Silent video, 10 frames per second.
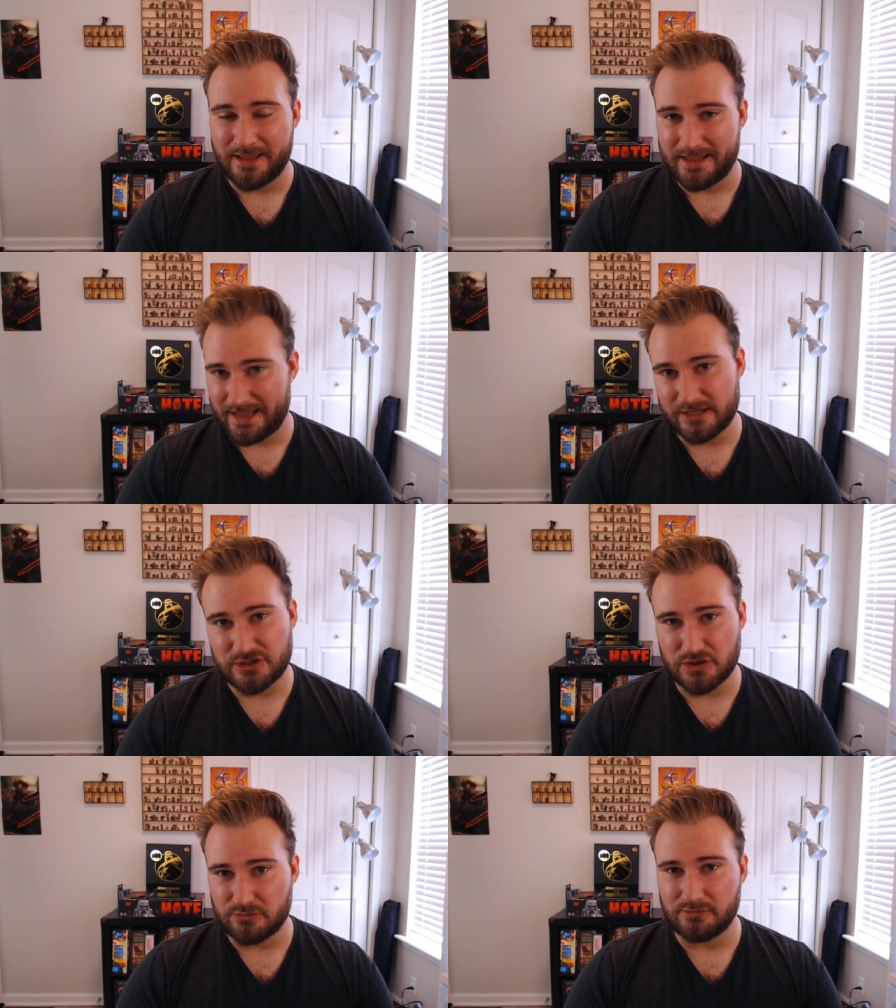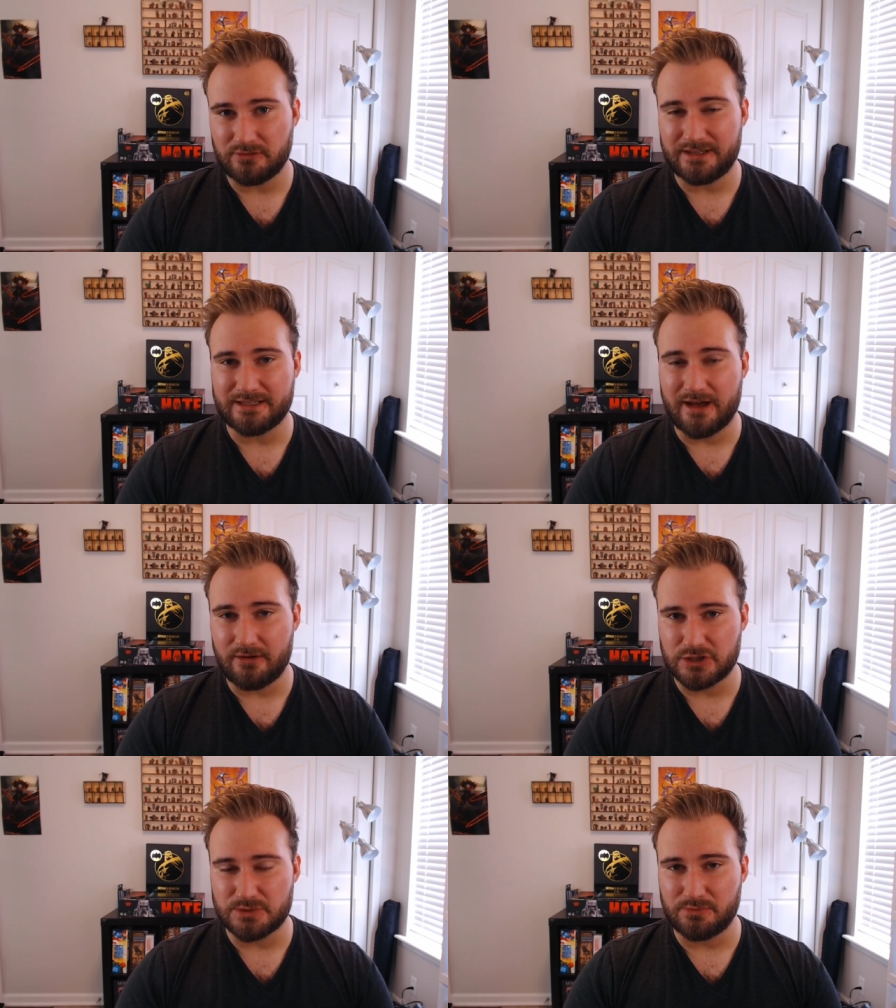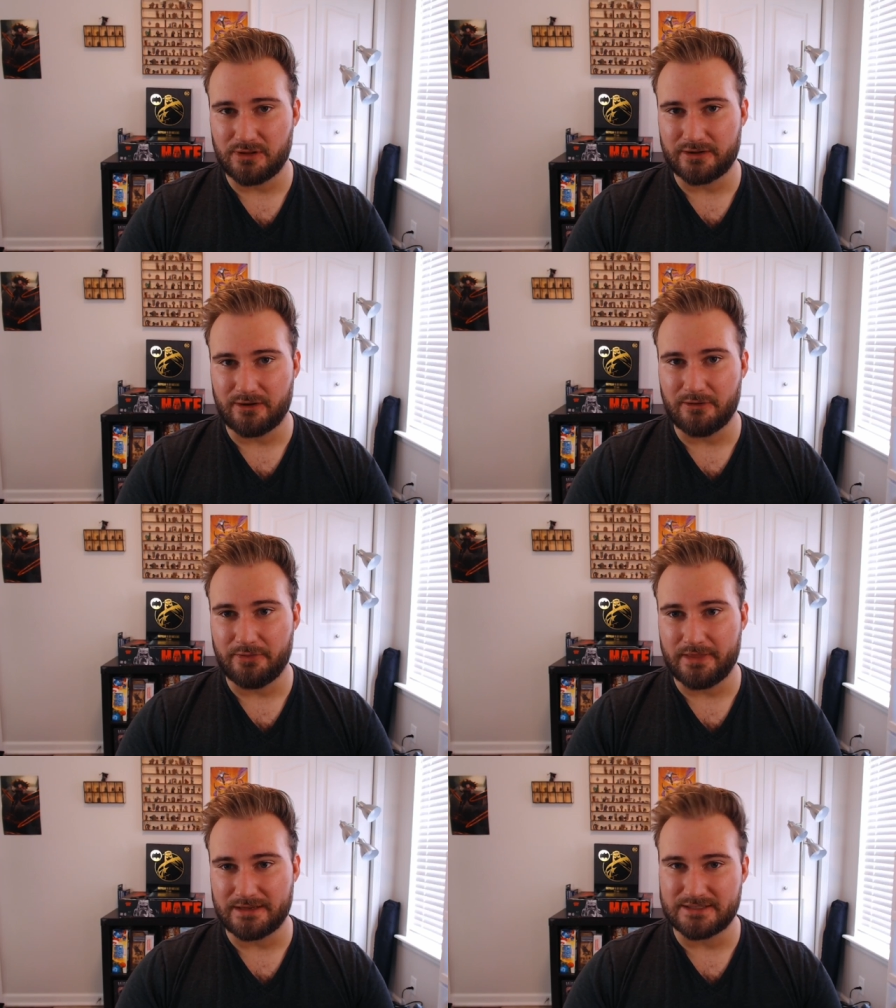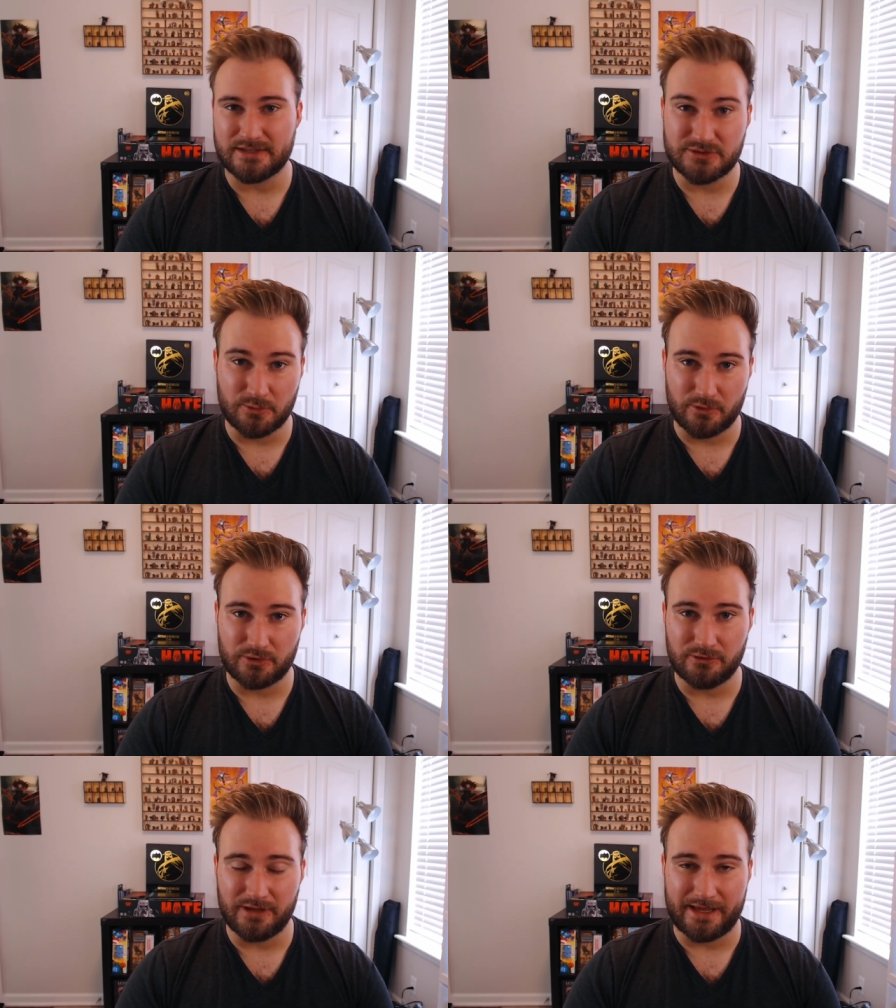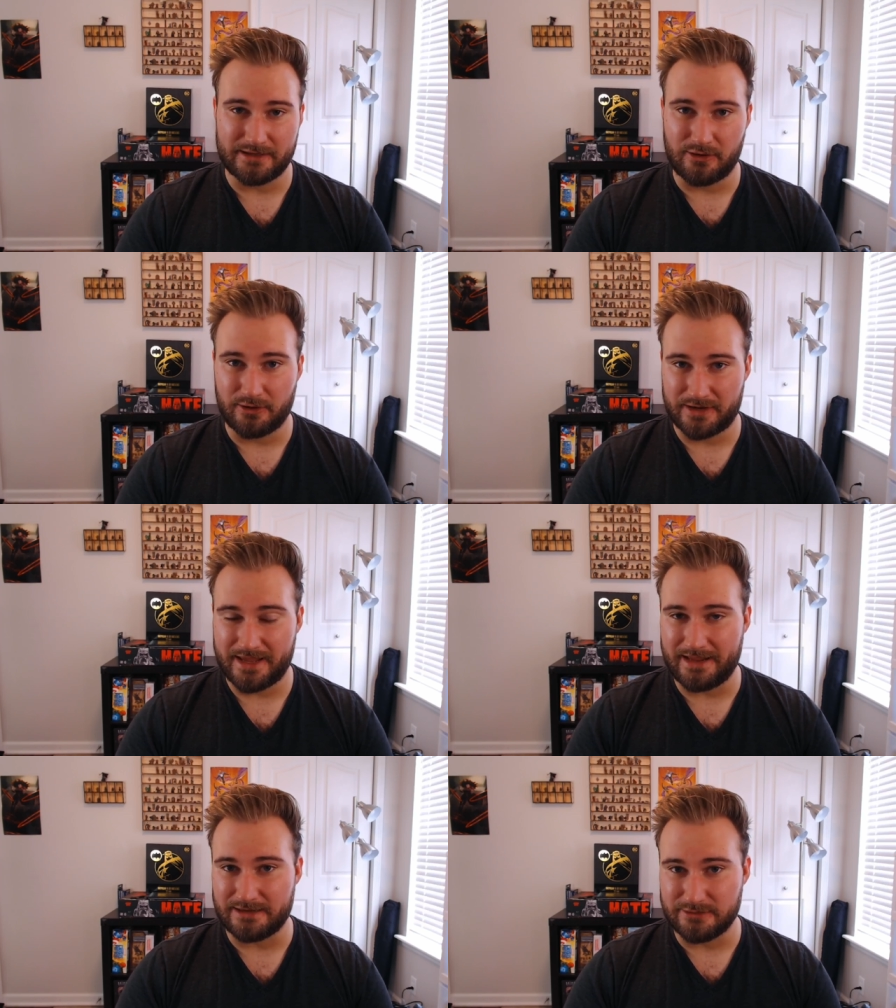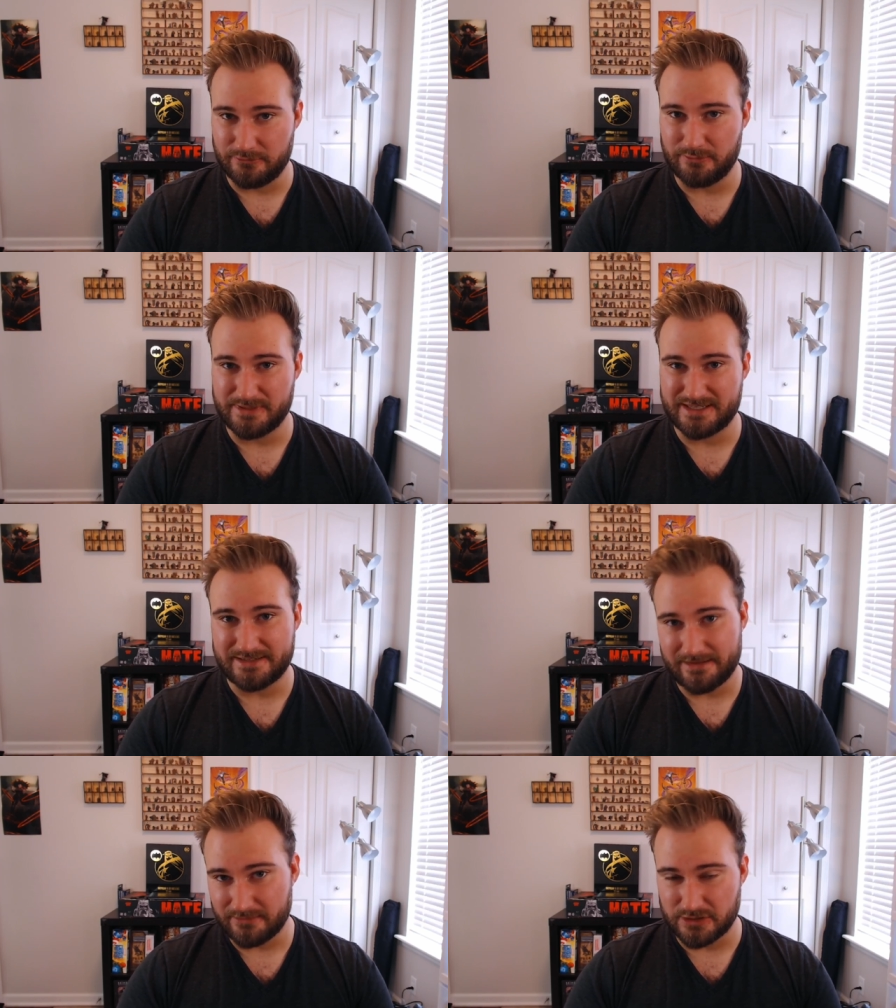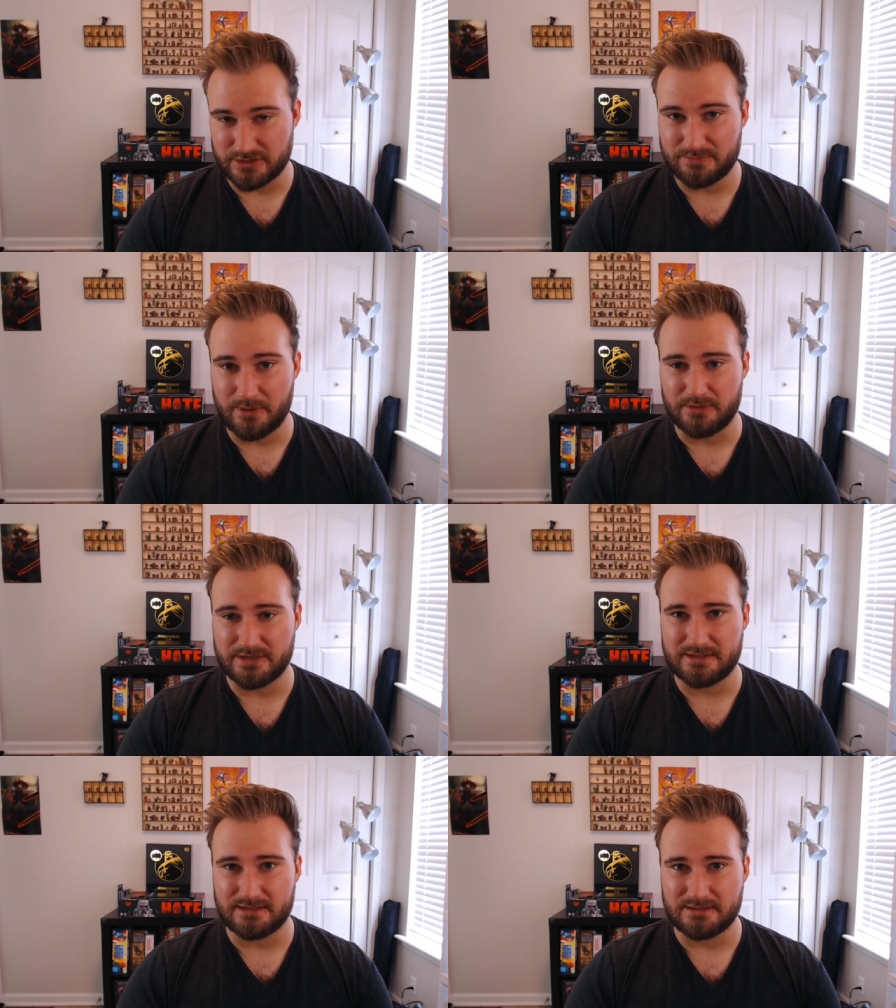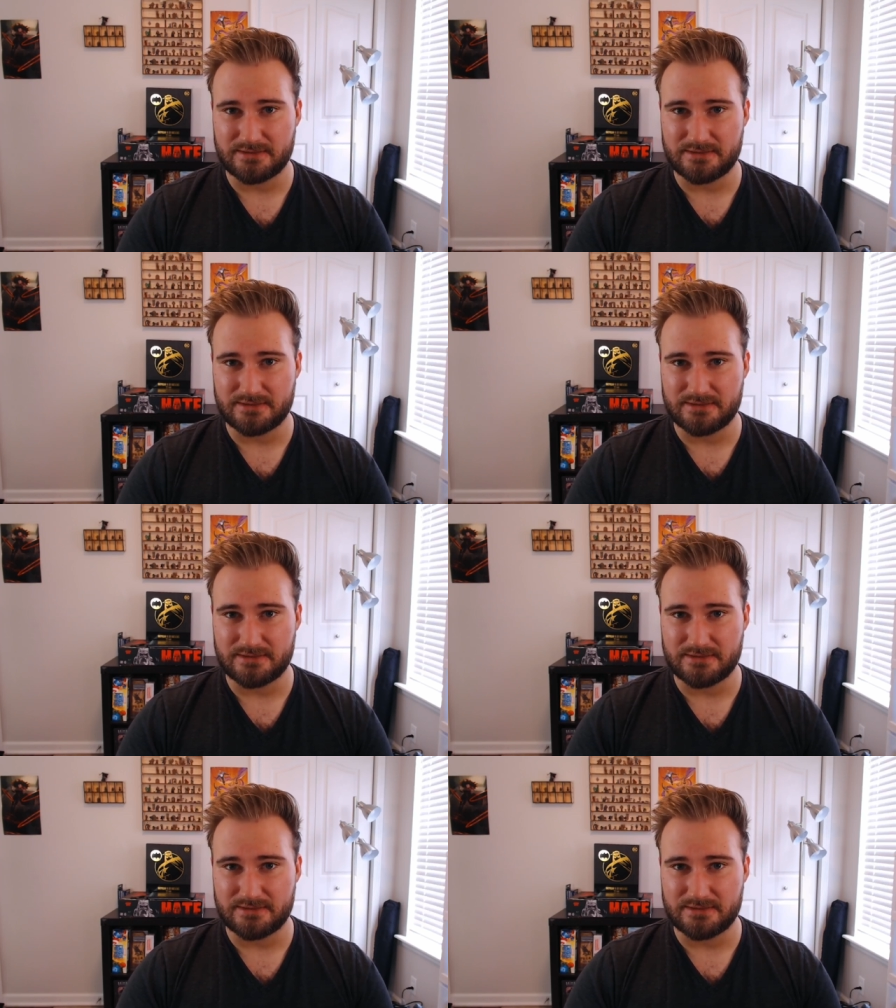and generally knowledgeable on all things historical and arcane due to his intelligence bonuses.